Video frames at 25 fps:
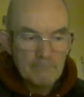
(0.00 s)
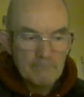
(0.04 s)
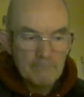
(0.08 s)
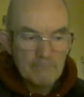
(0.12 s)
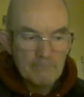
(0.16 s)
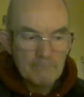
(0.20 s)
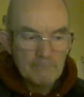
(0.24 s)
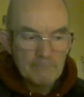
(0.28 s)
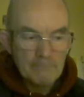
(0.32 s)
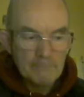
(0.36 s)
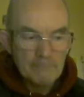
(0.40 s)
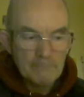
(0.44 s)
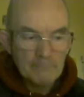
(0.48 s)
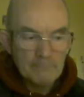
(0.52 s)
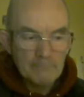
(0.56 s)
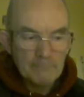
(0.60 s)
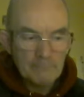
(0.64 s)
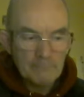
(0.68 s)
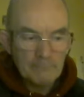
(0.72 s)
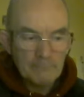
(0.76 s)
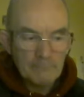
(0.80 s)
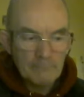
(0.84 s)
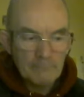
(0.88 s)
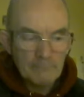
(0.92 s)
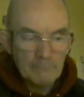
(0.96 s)

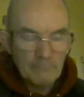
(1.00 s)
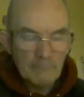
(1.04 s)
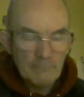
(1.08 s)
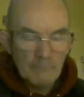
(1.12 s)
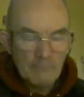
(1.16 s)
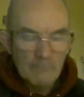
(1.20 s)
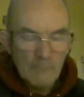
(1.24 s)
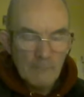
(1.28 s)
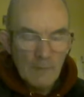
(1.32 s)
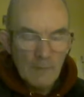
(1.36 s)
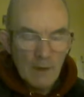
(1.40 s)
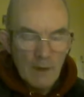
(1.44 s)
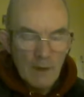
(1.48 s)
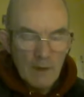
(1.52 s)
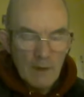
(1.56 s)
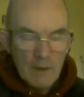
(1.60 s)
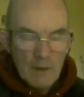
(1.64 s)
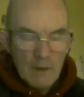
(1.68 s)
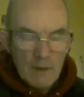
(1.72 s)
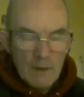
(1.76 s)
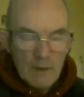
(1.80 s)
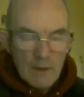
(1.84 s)
Nothing is said.